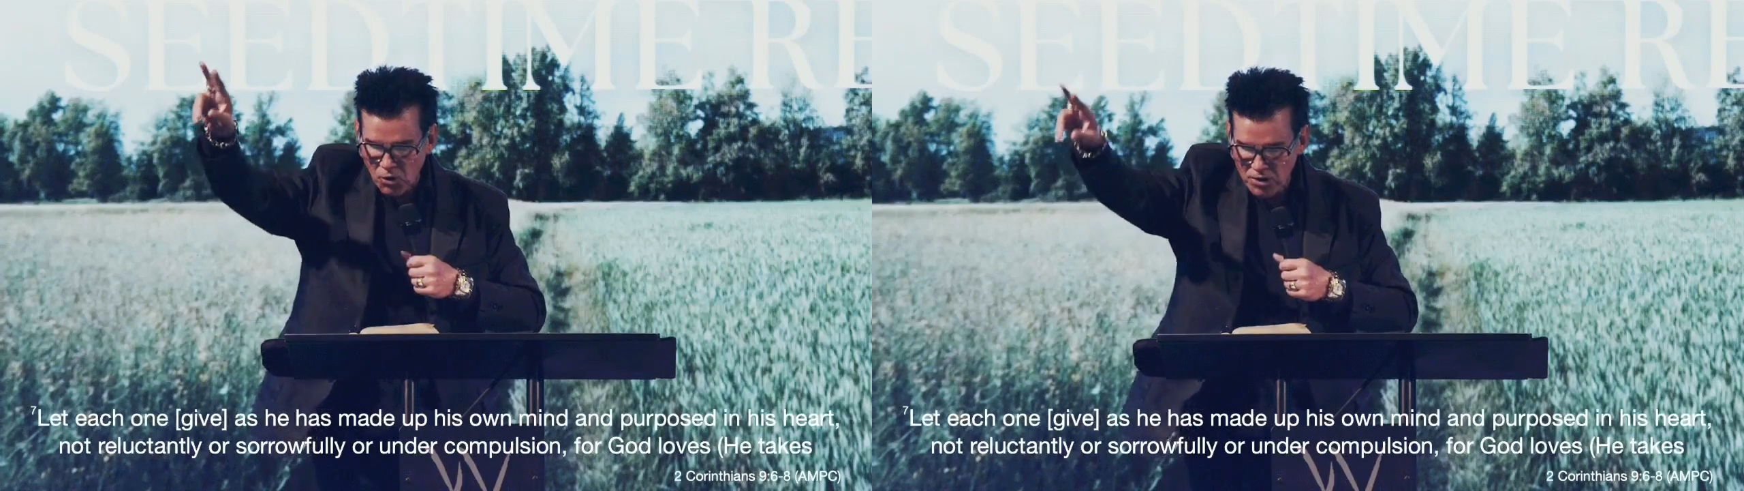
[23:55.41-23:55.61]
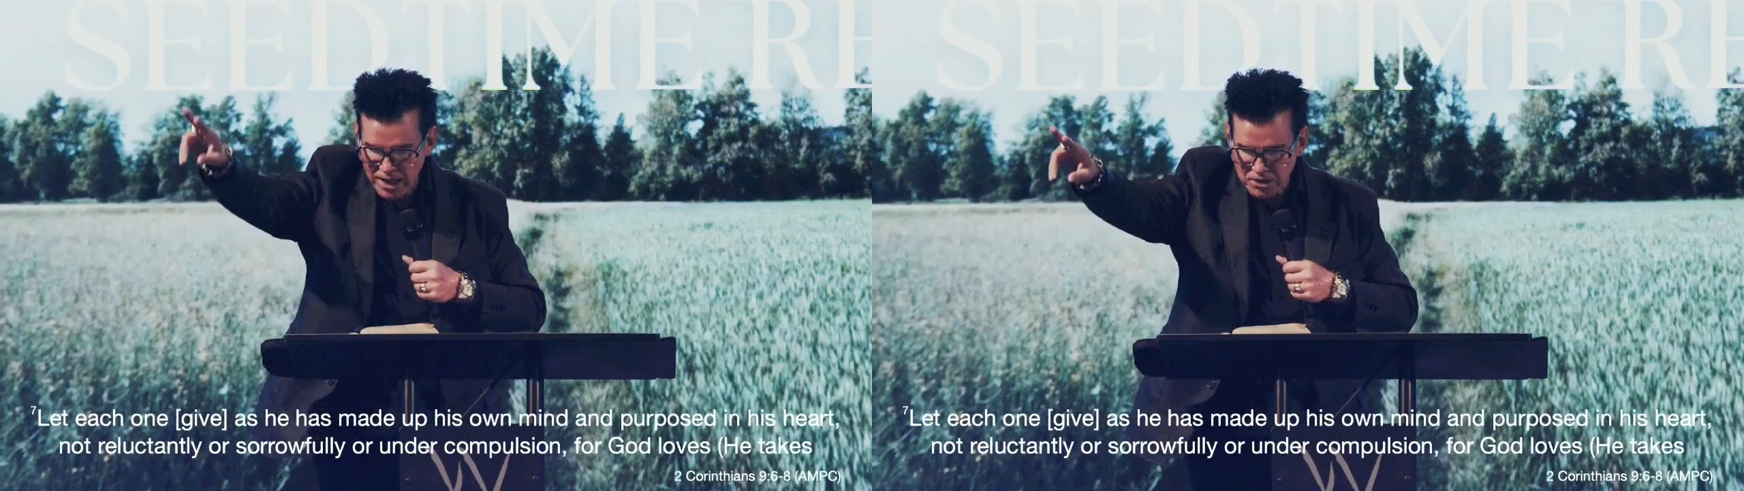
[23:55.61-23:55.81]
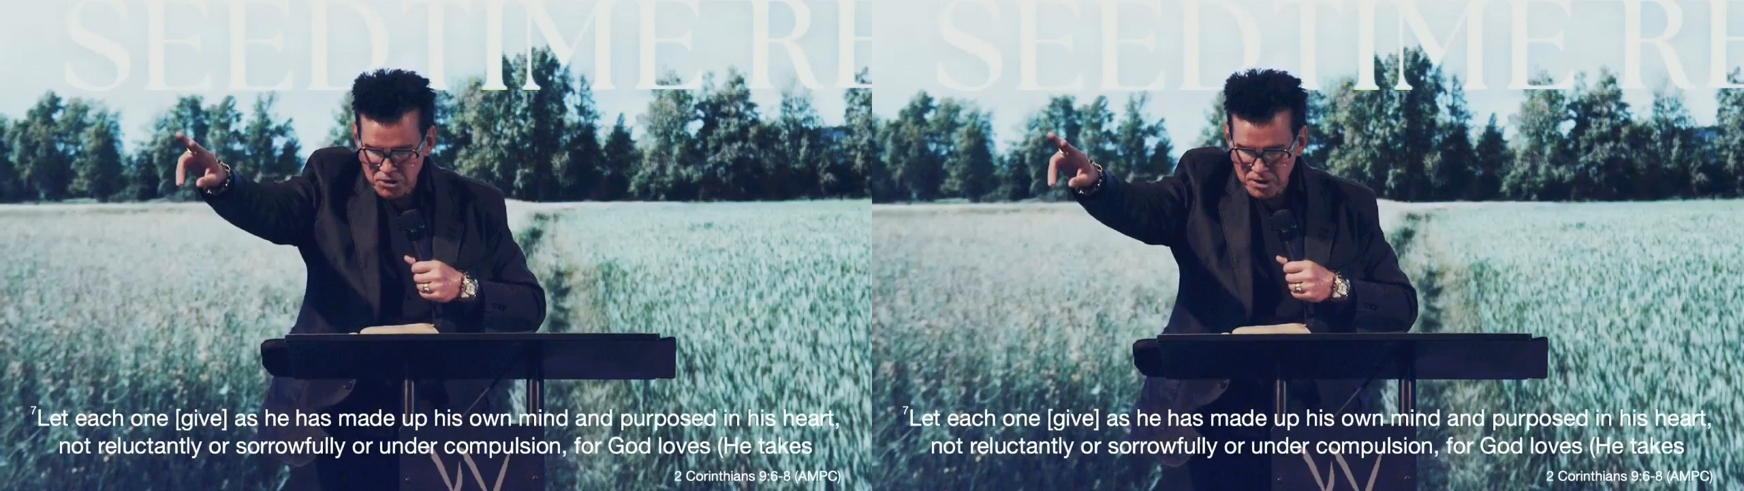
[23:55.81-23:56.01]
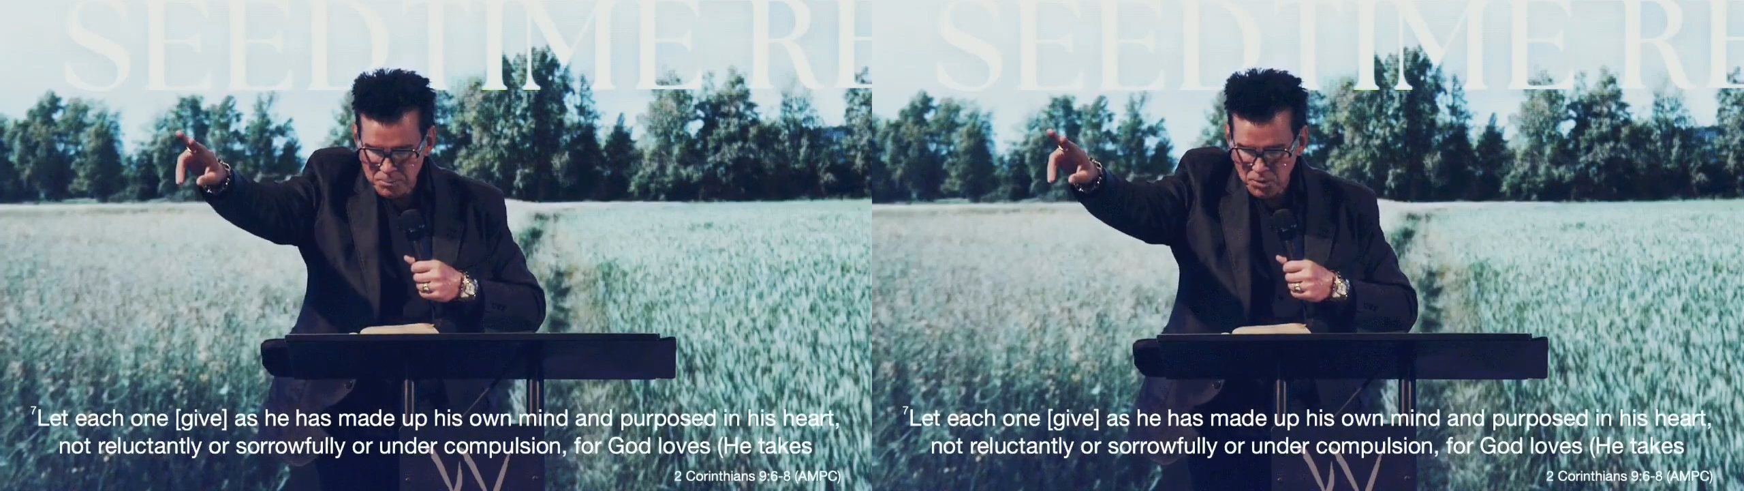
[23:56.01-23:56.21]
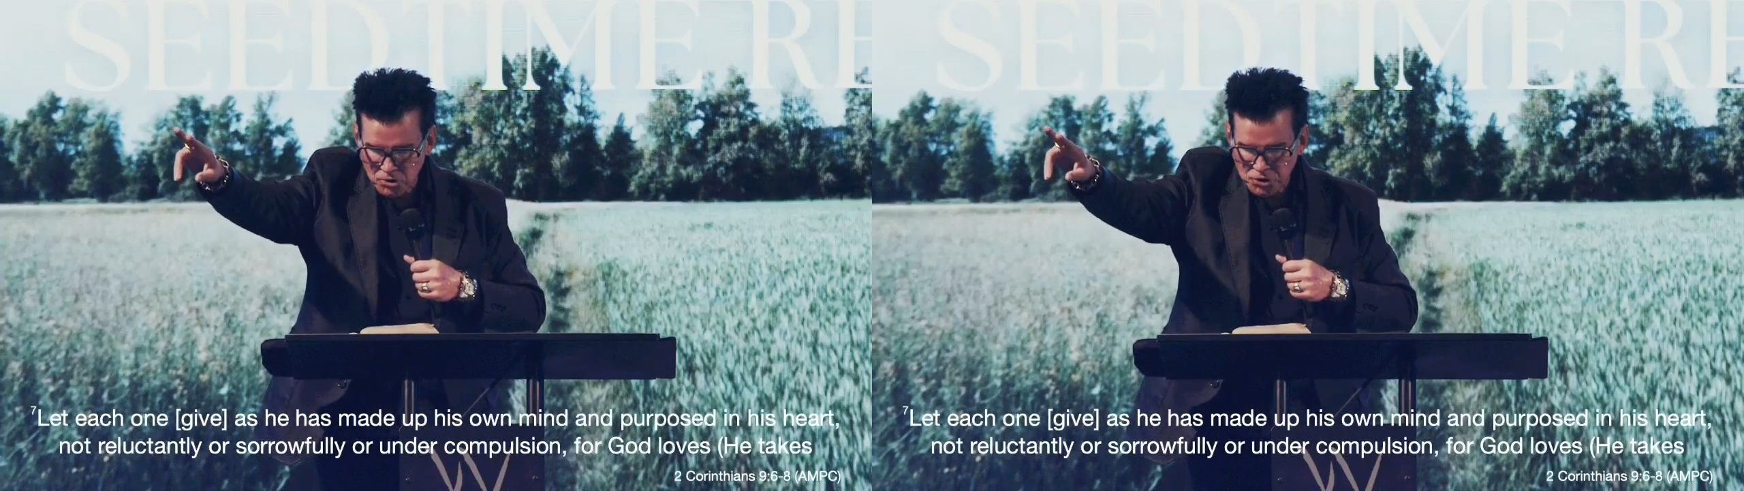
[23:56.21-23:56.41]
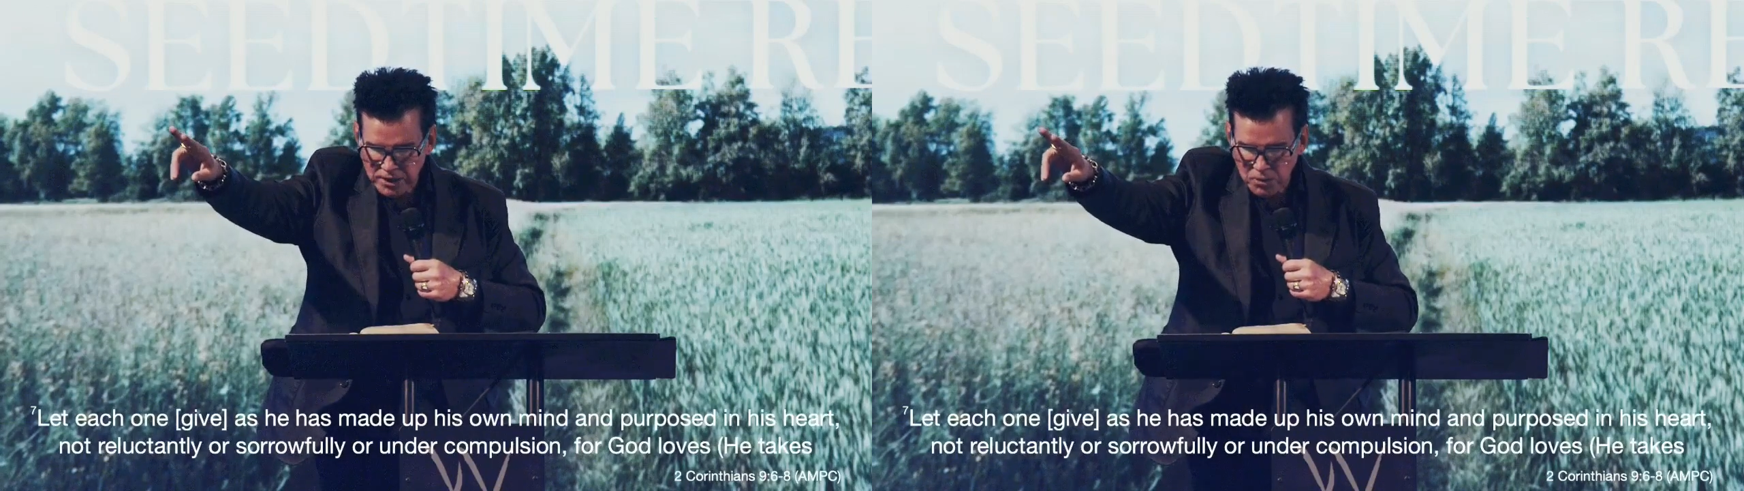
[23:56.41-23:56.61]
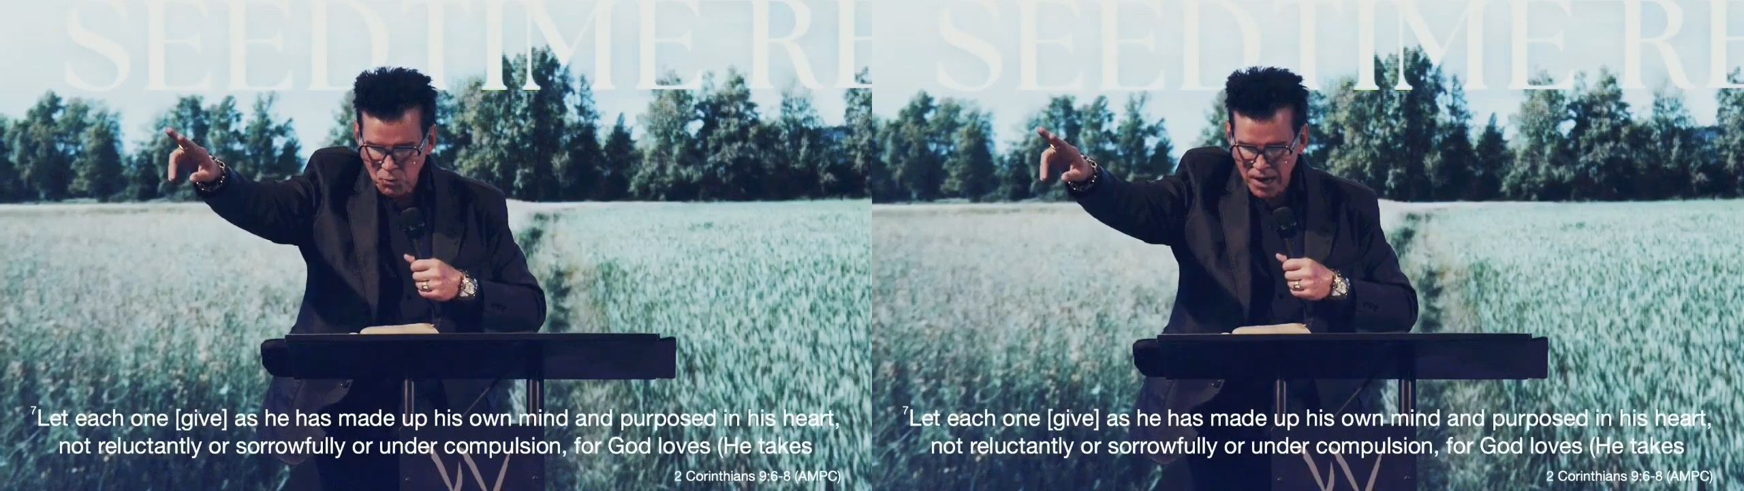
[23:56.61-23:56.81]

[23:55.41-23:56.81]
or under compulsion.